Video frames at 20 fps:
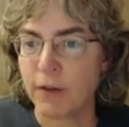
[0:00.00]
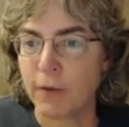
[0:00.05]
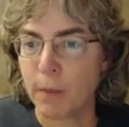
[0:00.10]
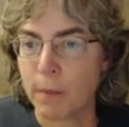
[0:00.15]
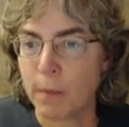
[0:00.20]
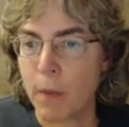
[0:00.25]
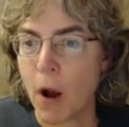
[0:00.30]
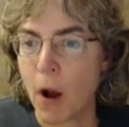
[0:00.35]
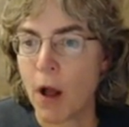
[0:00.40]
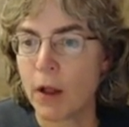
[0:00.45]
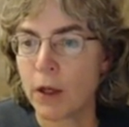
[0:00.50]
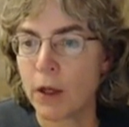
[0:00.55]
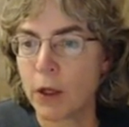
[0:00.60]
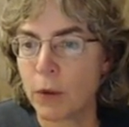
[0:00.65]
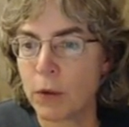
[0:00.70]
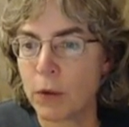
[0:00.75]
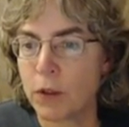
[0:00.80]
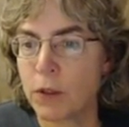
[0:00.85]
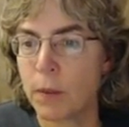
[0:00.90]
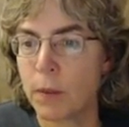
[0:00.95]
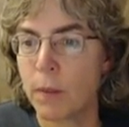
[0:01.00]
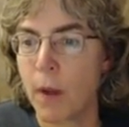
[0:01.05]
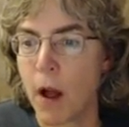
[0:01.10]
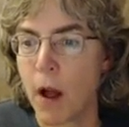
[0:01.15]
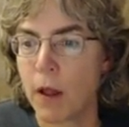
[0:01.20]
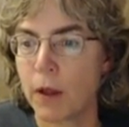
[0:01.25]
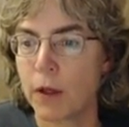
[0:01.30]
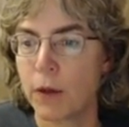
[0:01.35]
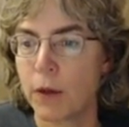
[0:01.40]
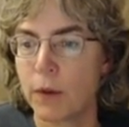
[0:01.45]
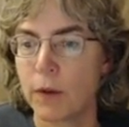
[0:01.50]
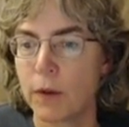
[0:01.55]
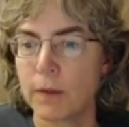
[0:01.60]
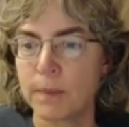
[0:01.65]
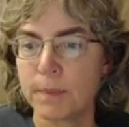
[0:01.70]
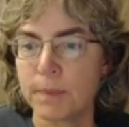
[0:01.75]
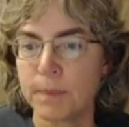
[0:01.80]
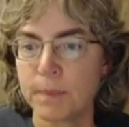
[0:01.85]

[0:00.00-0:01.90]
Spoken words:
from molecule to molecule